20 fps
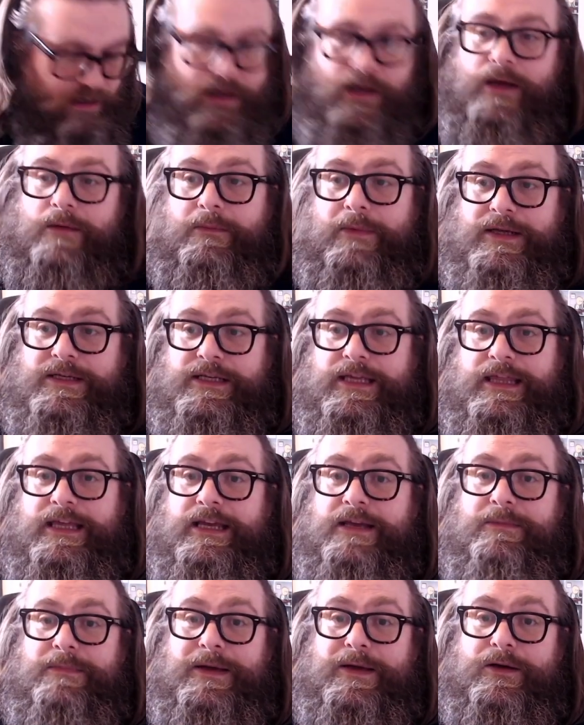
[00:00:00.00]
makes you
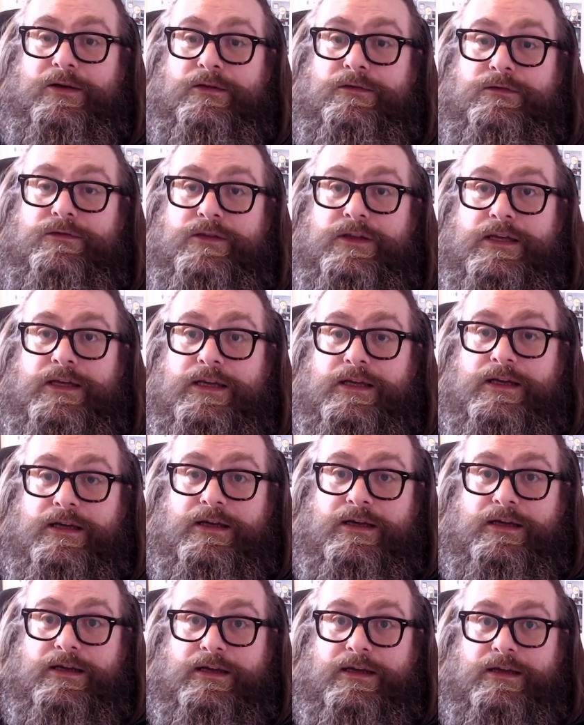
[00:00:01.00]
think a bit of the...
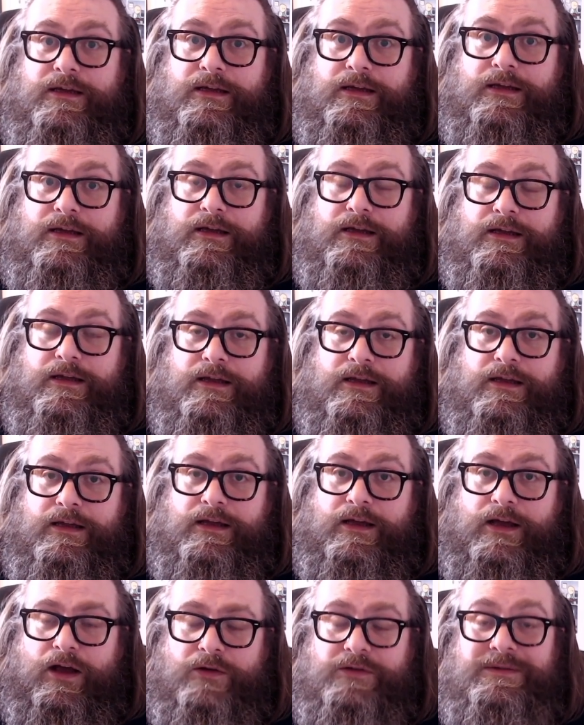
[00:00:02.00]

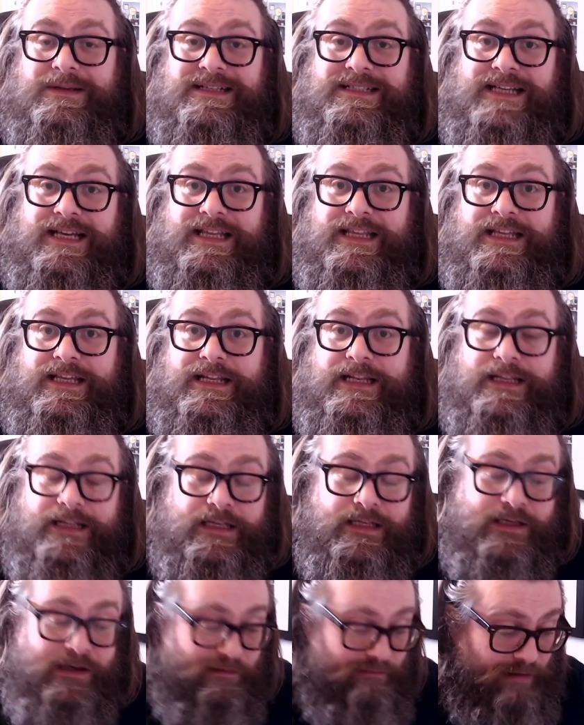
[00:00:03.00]
I was about to say the
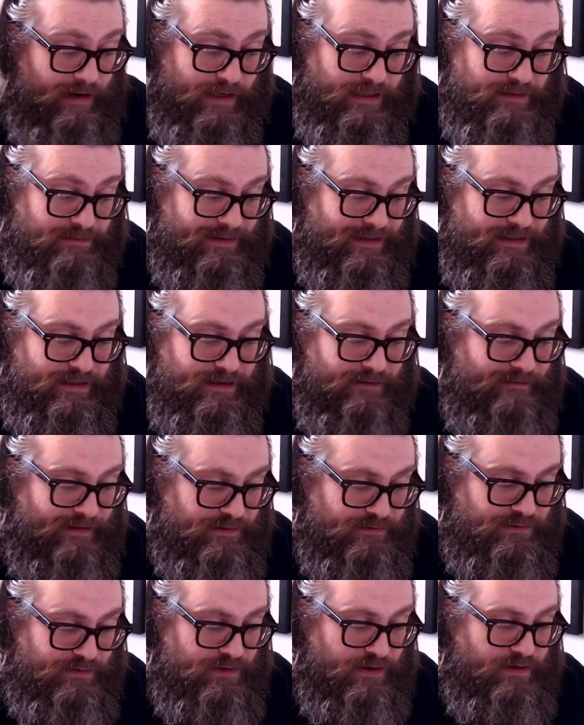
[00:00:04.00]
Atari Lynx, but the Atari
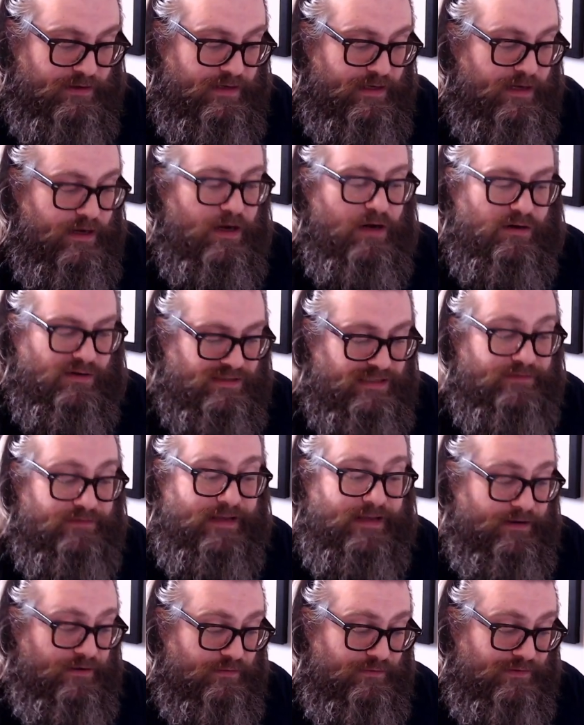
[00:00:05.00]
Lynx was
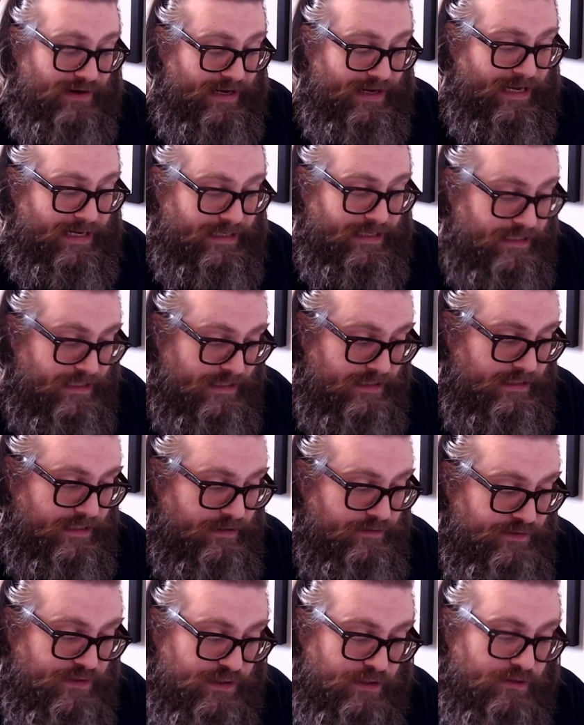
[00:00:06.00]
left-handed or right-handed. This
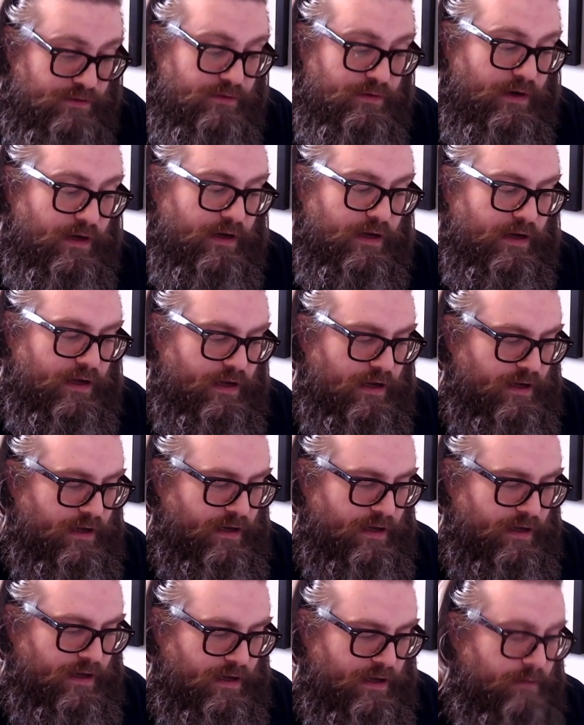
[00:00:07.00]
gives you
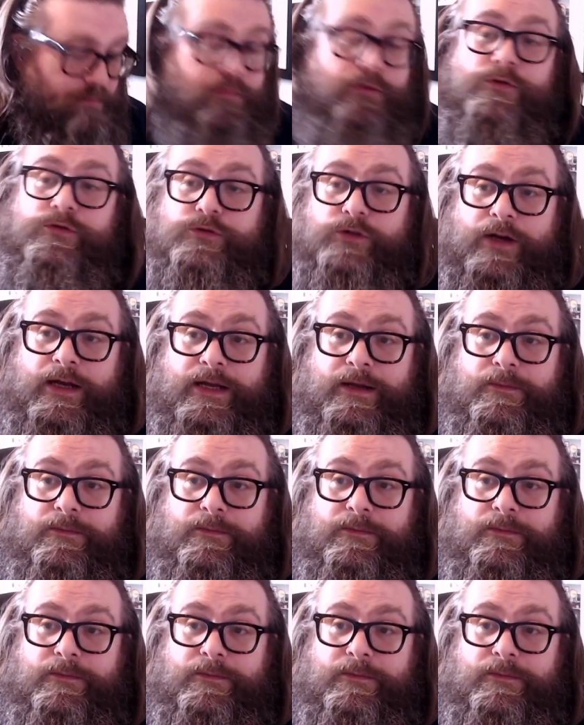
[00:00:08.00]
portrait